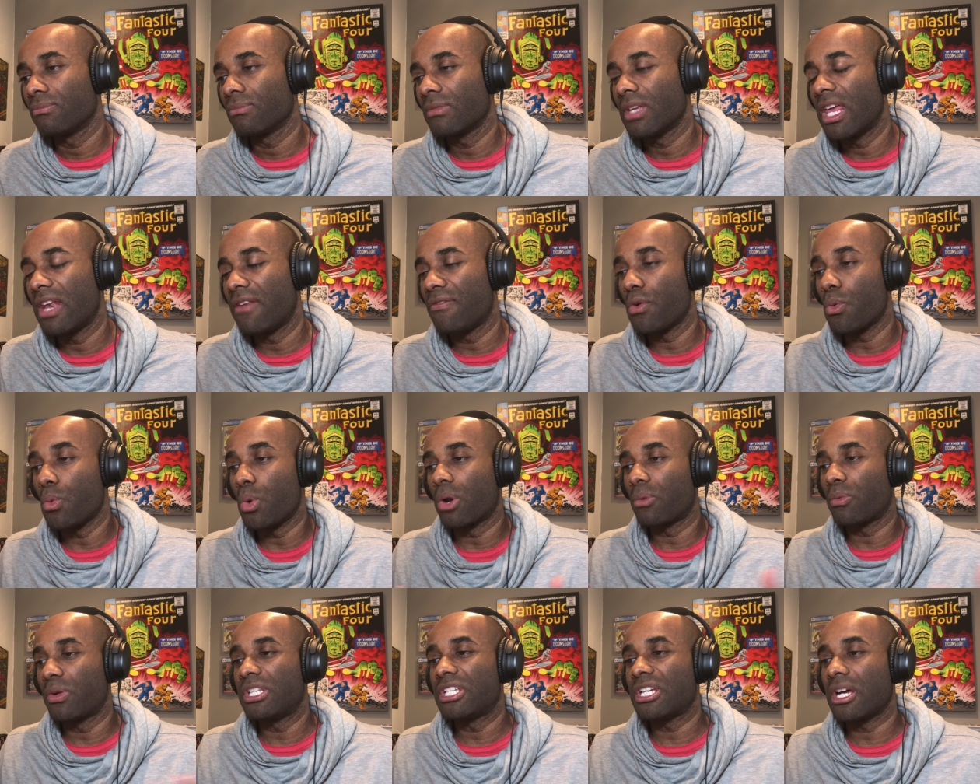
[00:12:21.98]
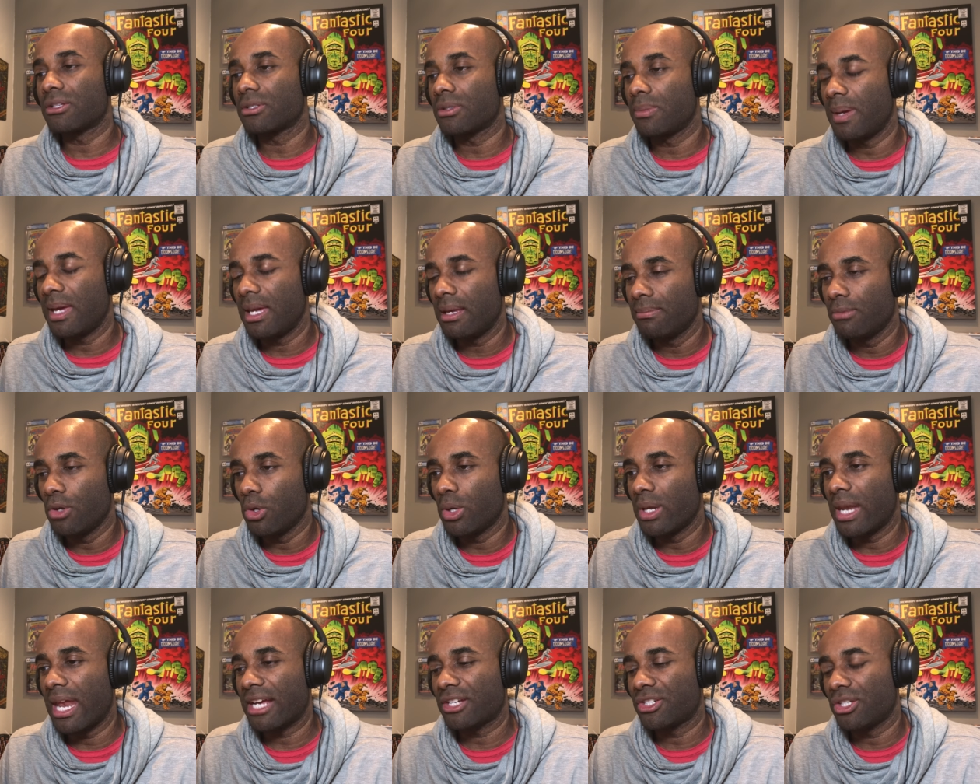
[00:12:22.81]
And if you want to reach out to me, you
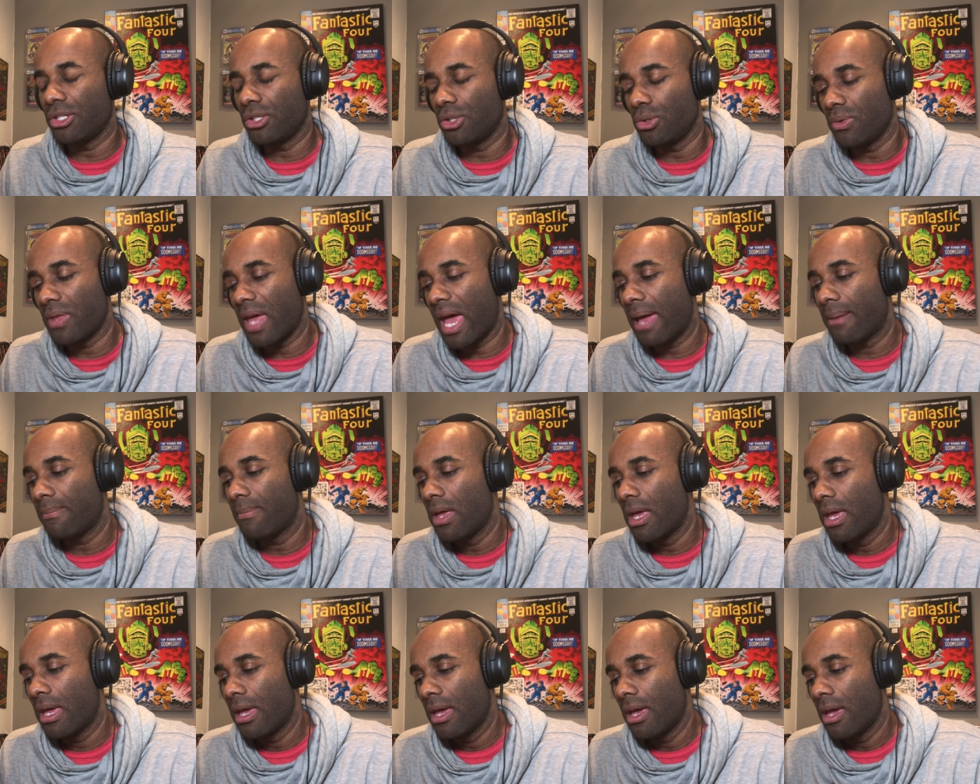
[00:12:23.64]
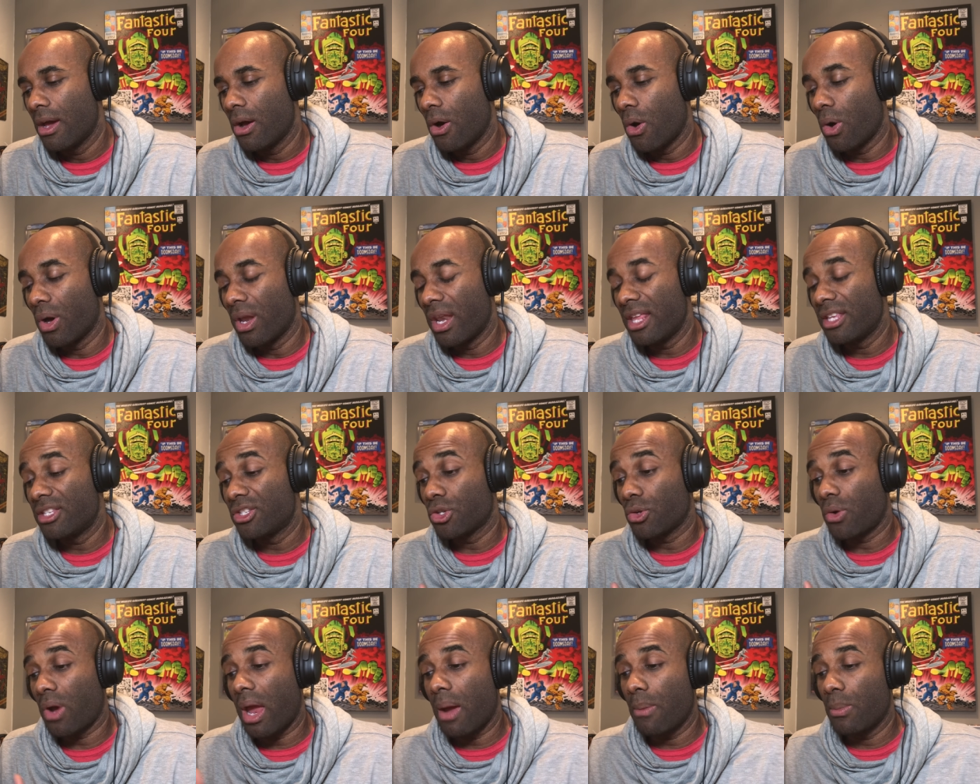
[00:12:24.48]
can actually do that on
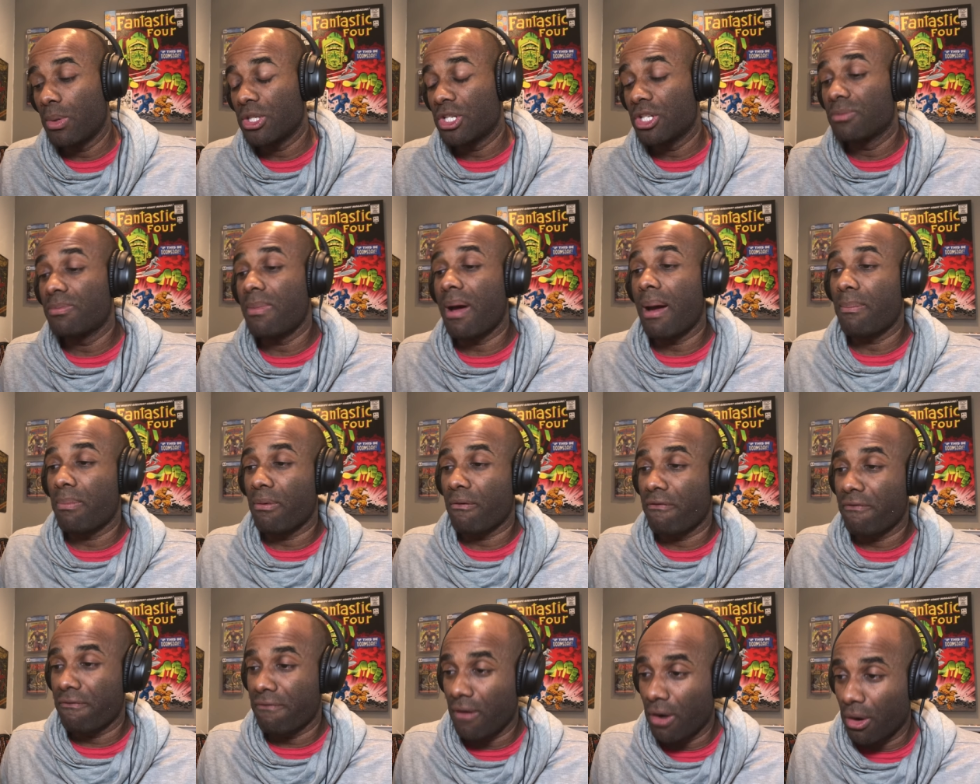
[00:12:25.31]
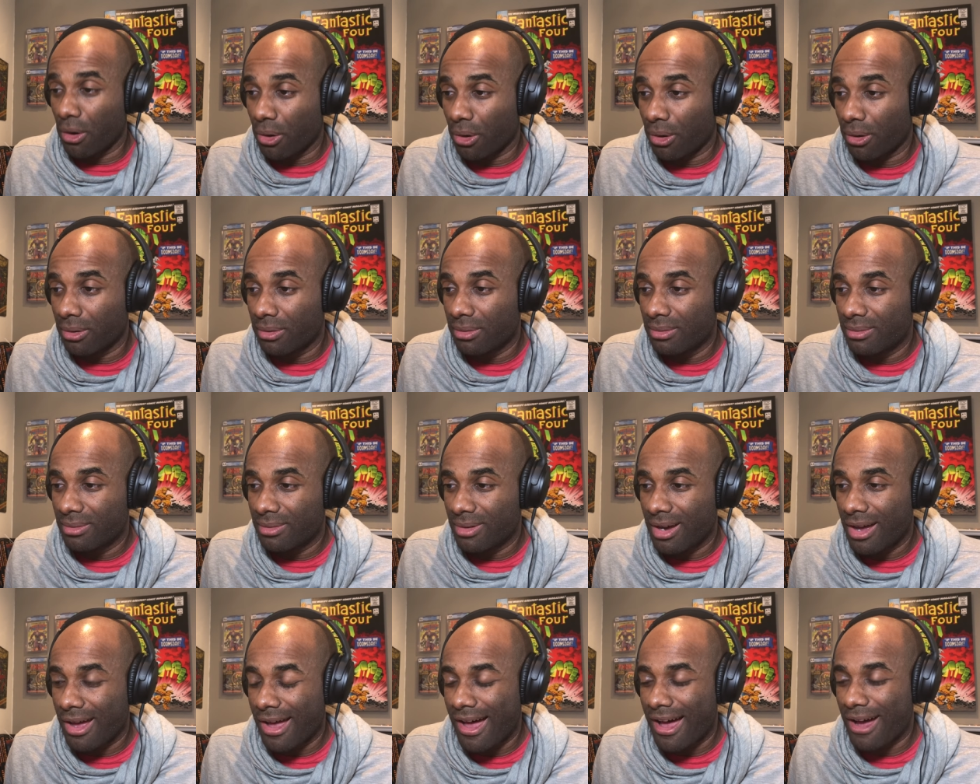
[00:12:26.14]
Instagram, which is my preferred
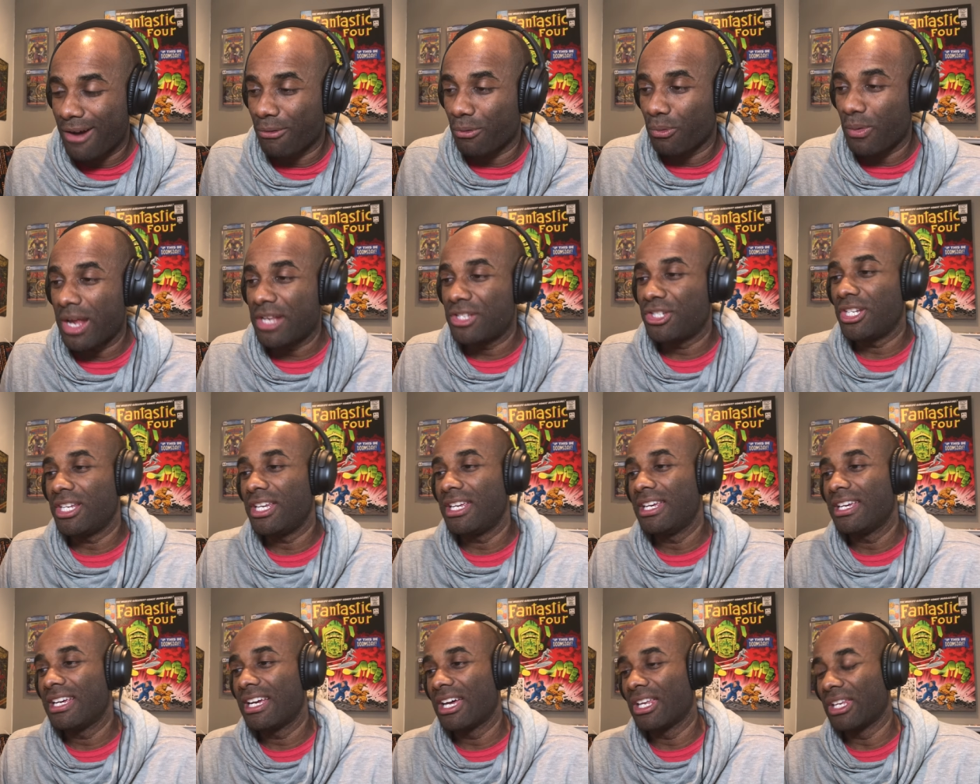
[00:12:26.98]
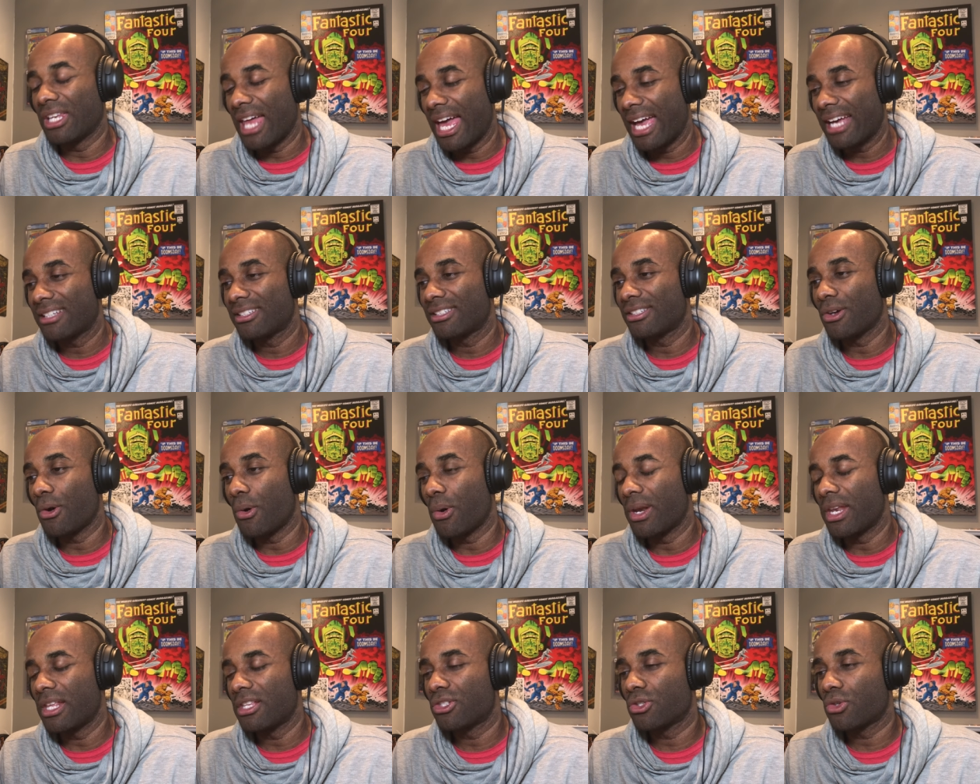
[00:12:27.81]
uh, Regie Collects
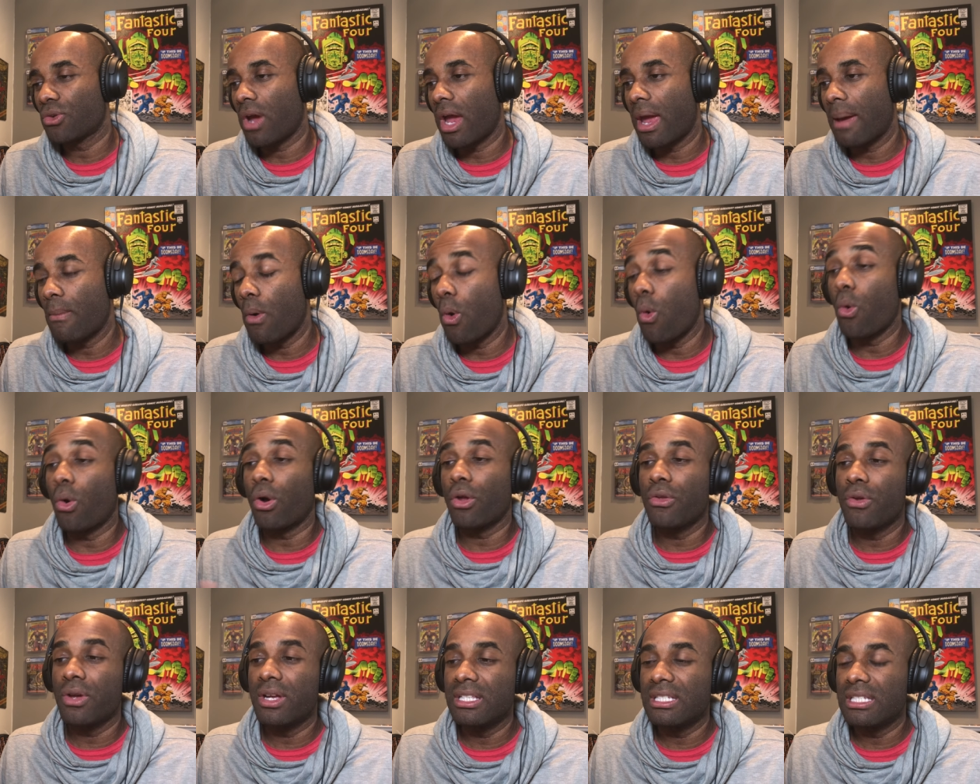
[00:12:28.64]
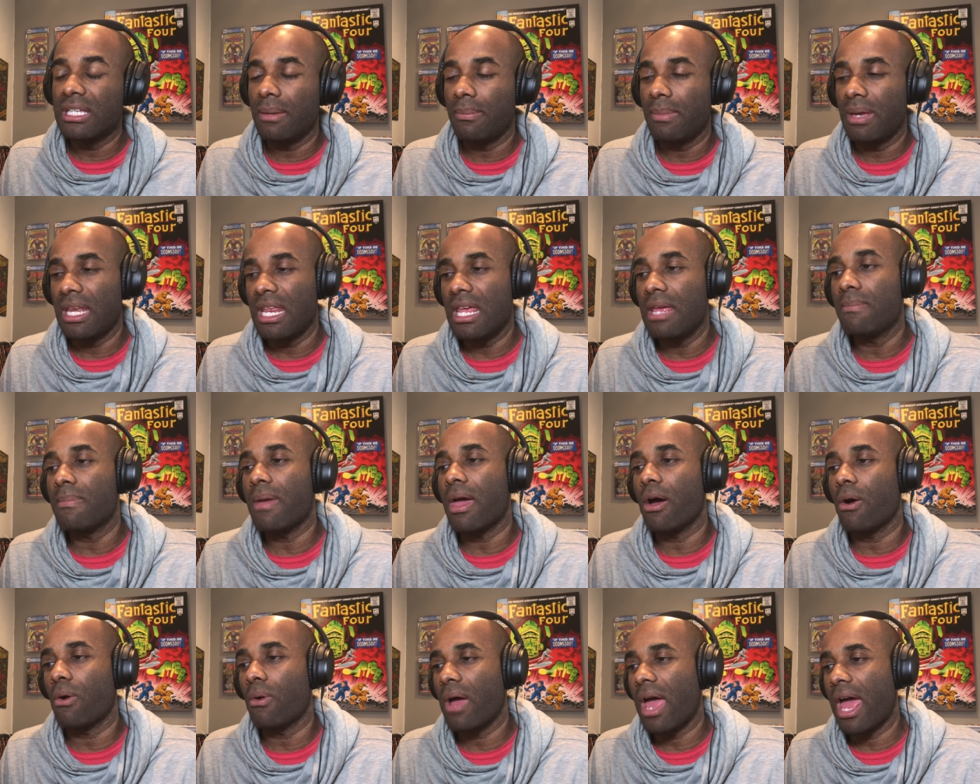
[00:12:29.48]
on Instagram, or you can send me an
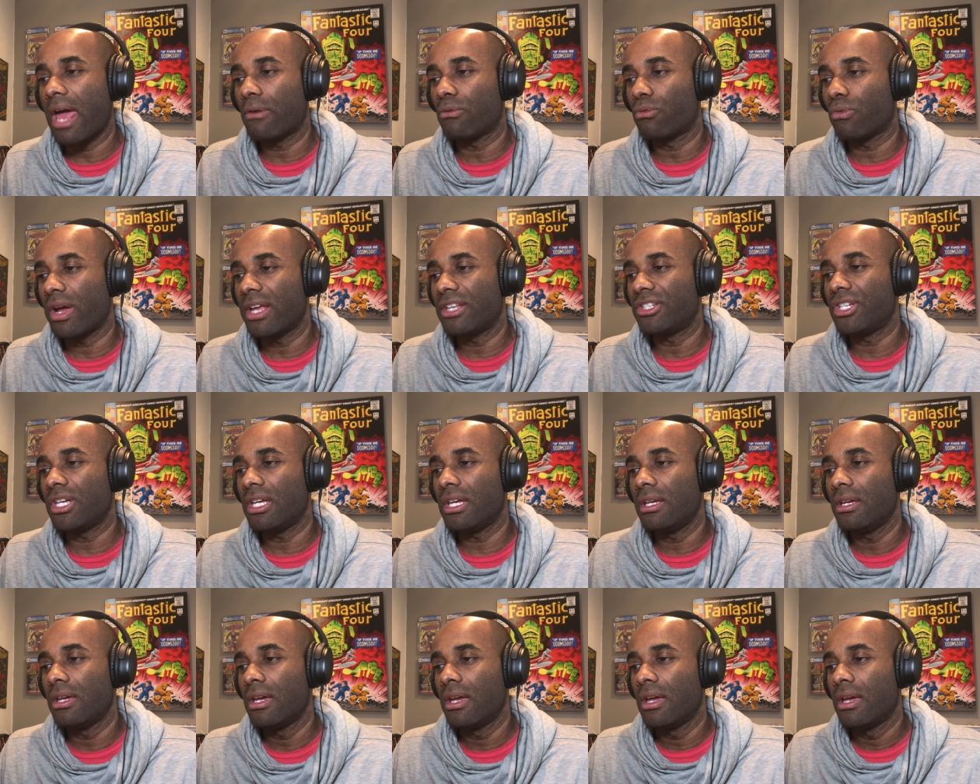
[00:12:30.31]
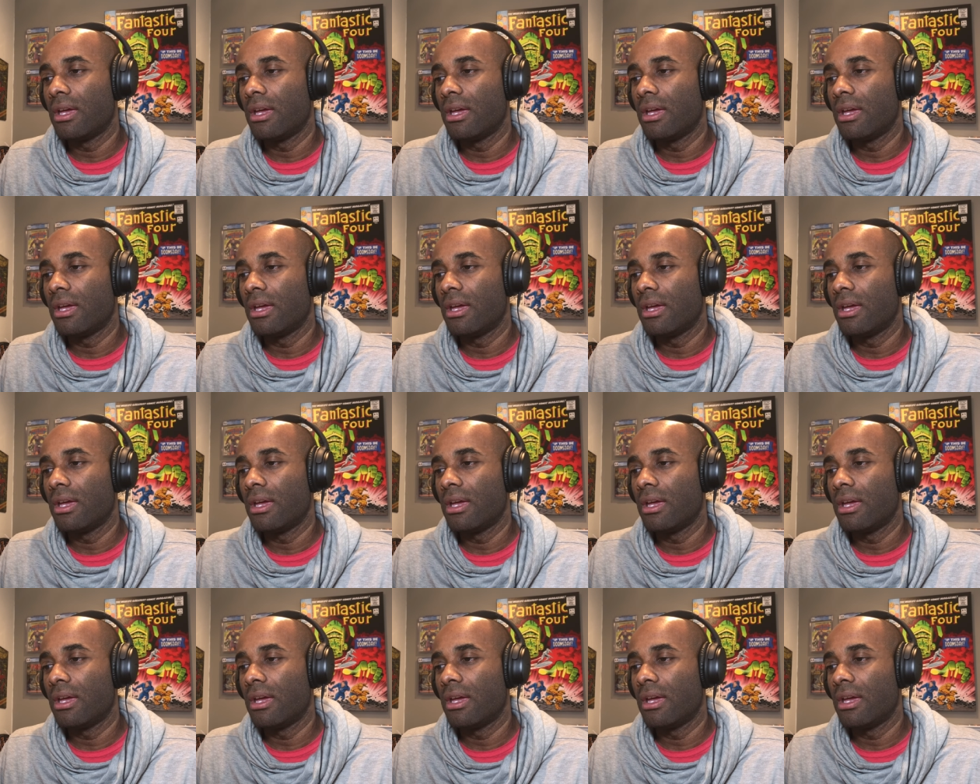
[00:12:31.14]
email at Regie